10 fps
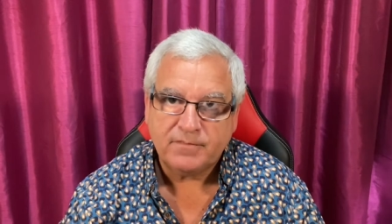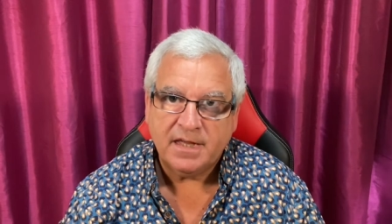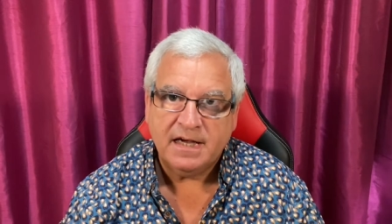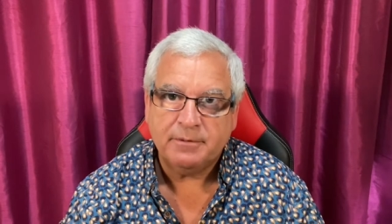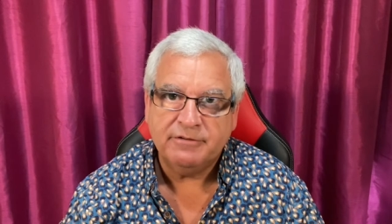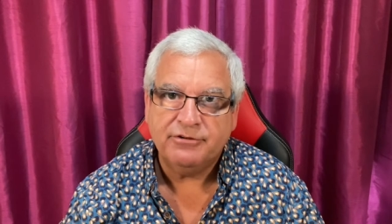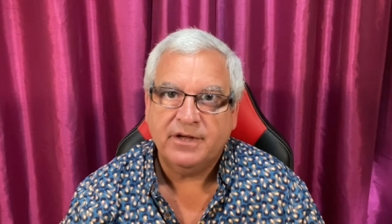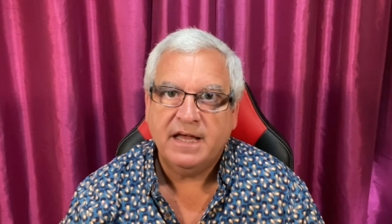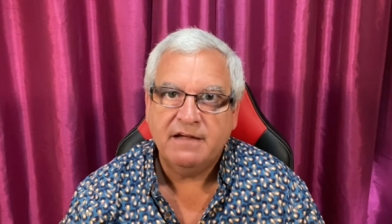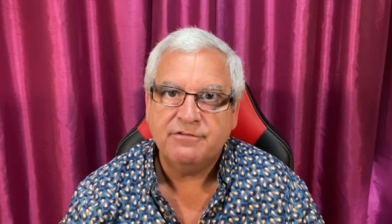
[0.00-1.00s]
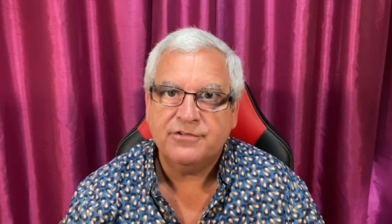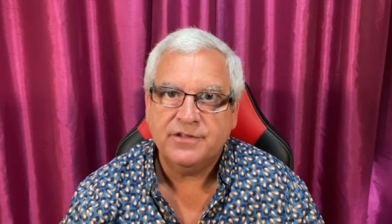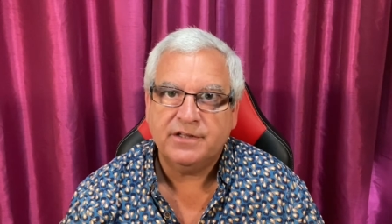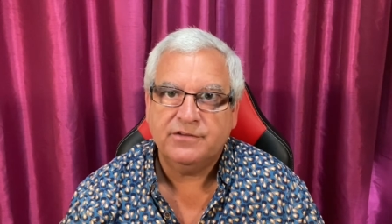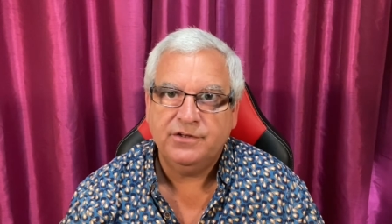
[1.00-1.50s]
However,
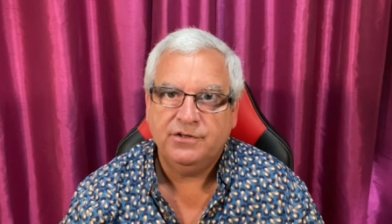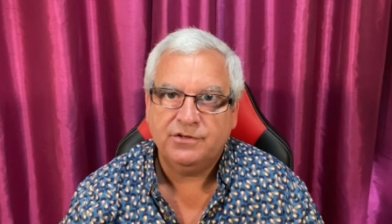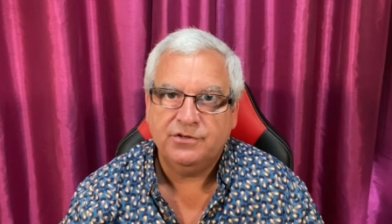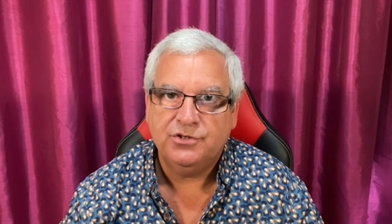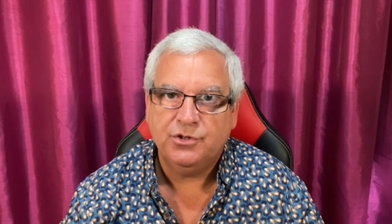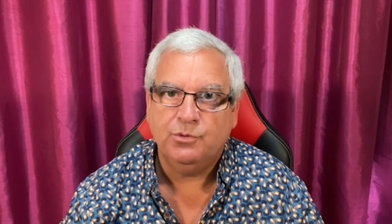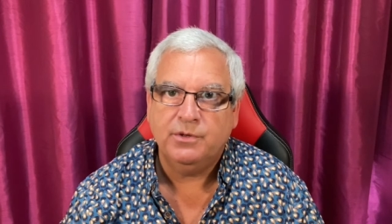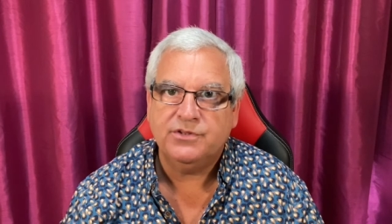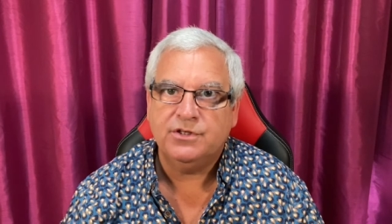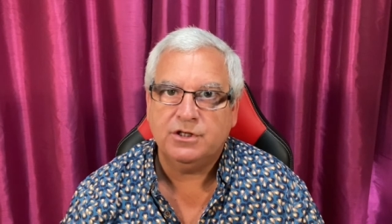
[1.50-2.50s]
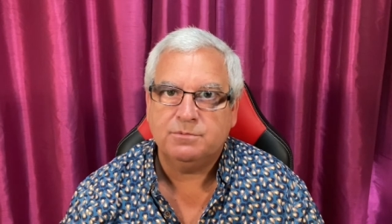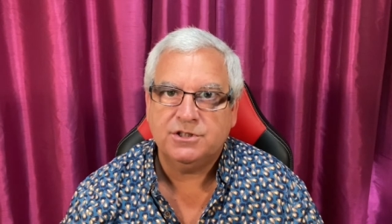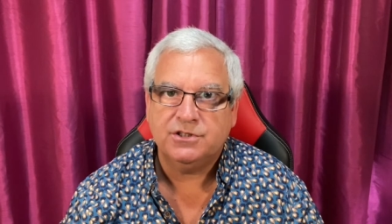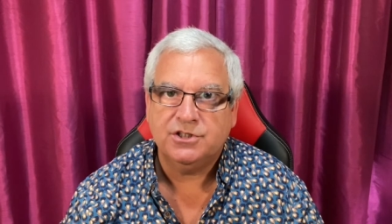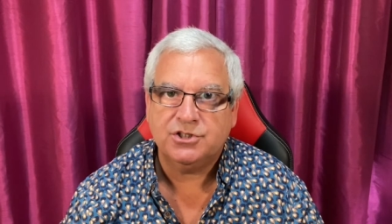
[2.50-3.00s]
everything that you can do with the knobs
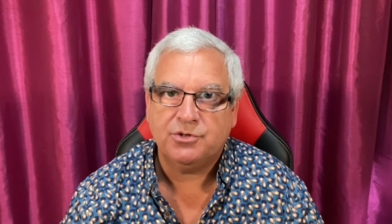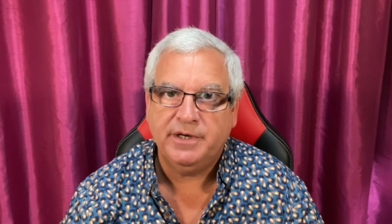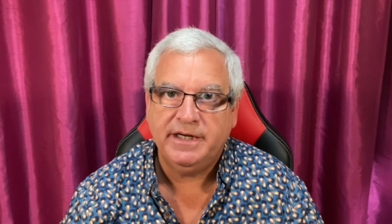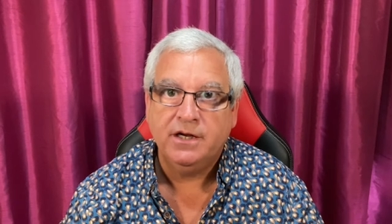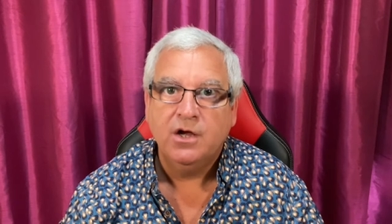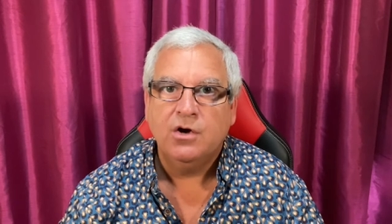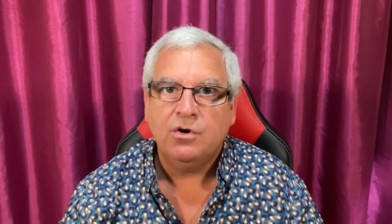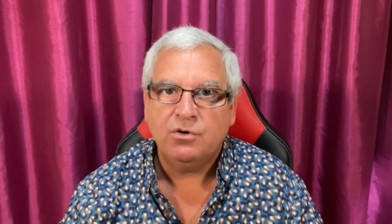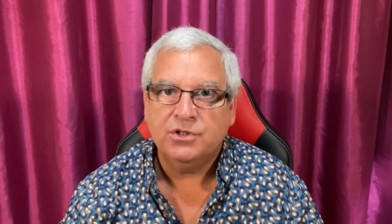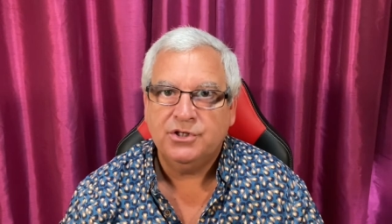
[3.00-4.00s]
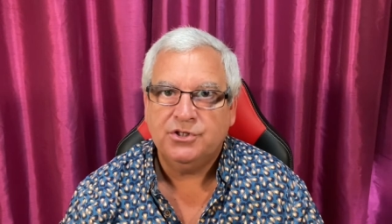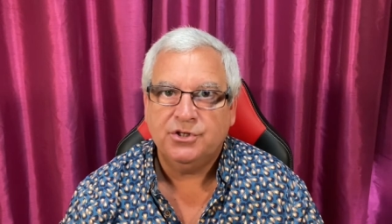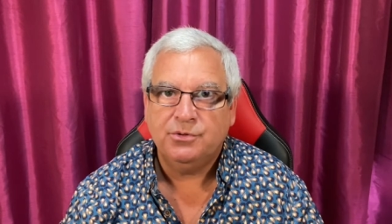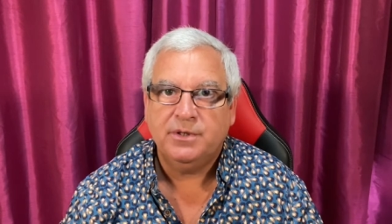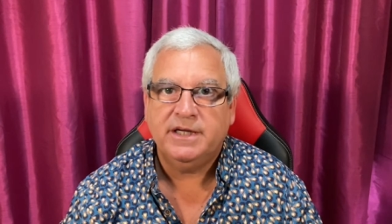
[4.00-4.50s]
on the screen, all you
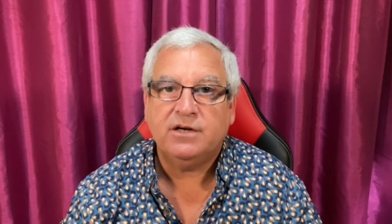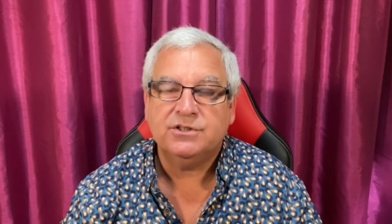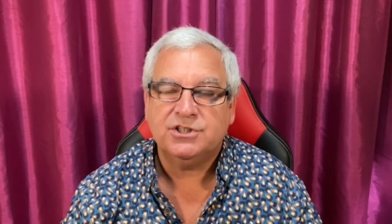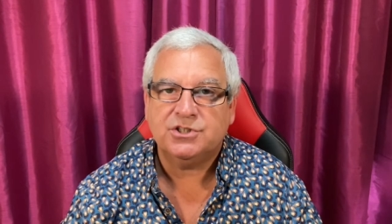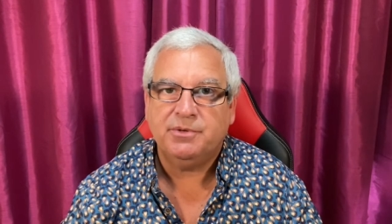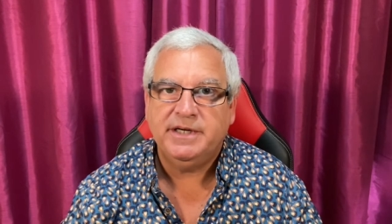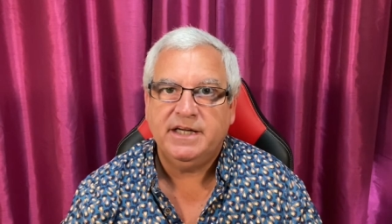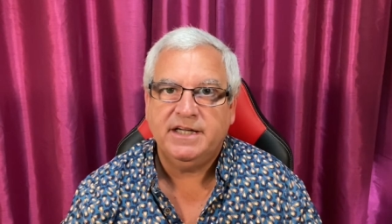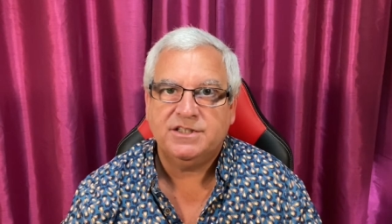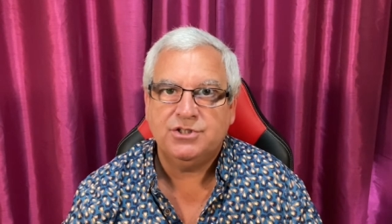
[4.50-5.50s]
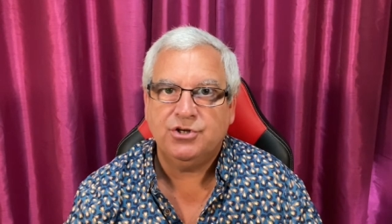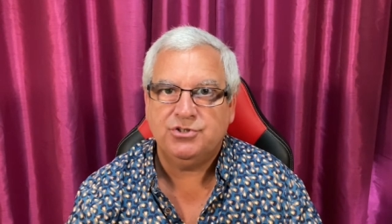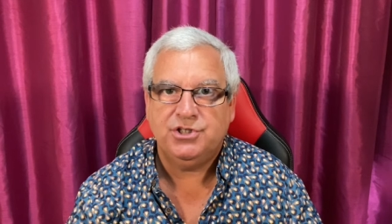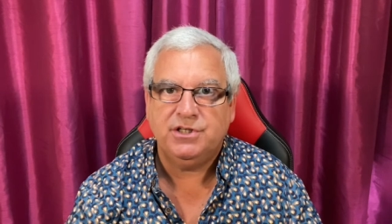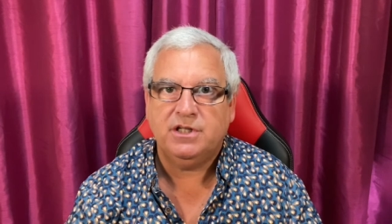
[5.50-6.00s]
do on the screen is
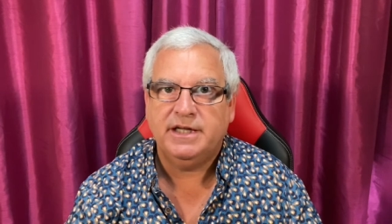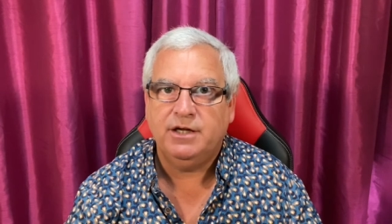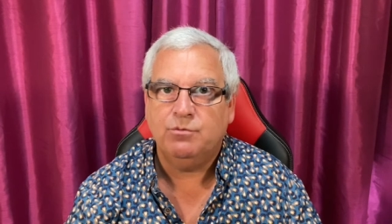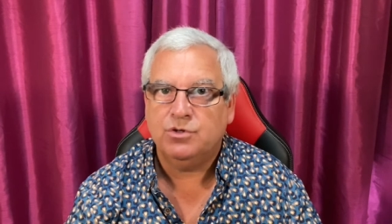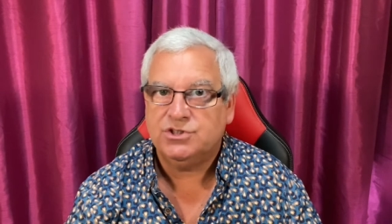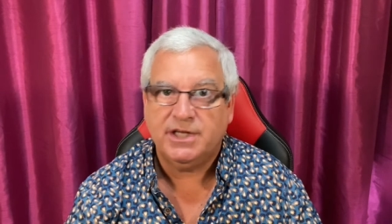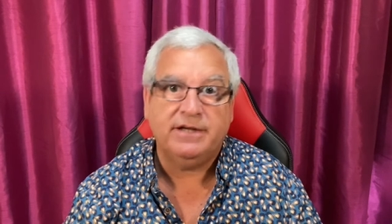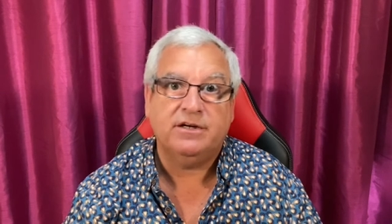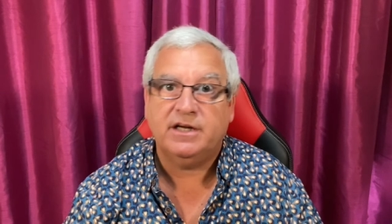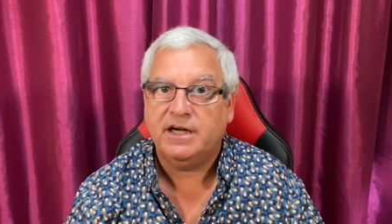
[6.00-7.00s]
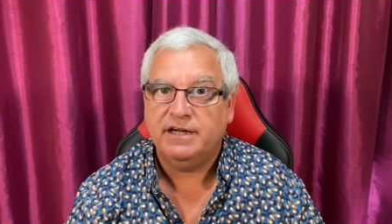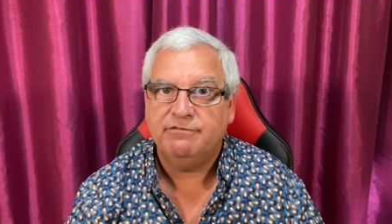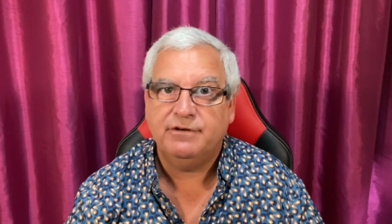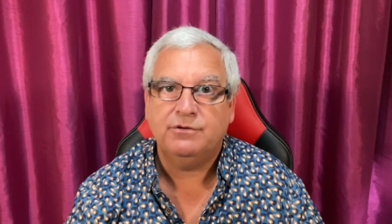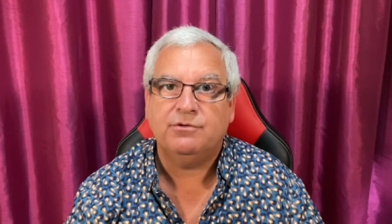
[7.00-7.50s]
touch it like you would, say, on an
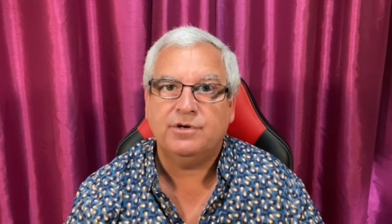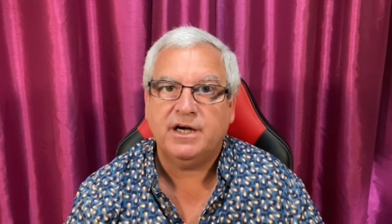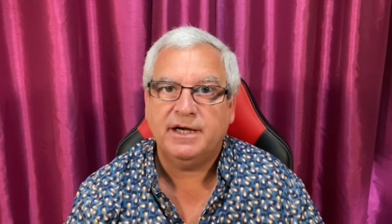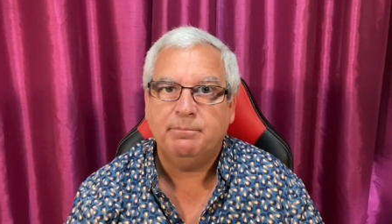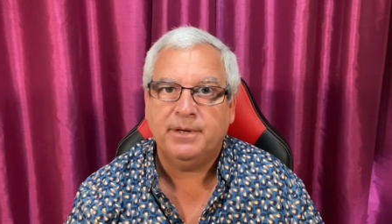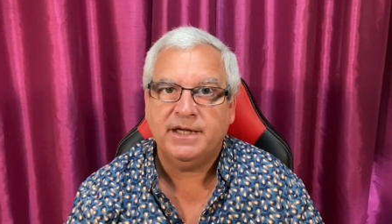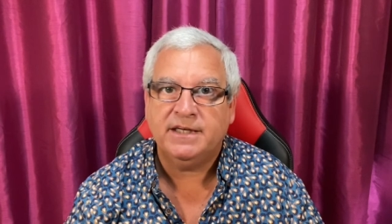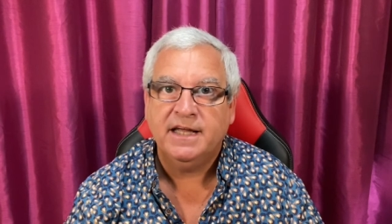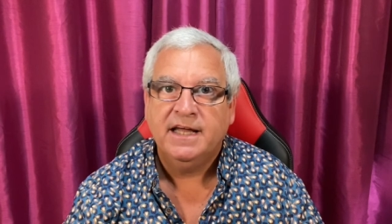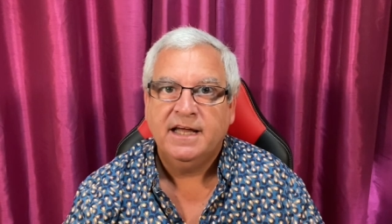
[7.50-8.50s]
iPhone or an iPad,